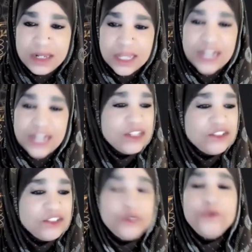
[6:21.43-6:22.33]
That's the
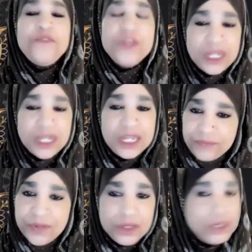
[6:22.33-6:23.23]
Sufi
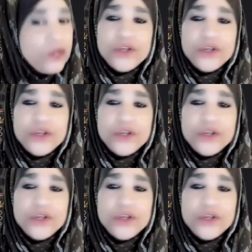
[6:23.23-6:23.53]
belief. No,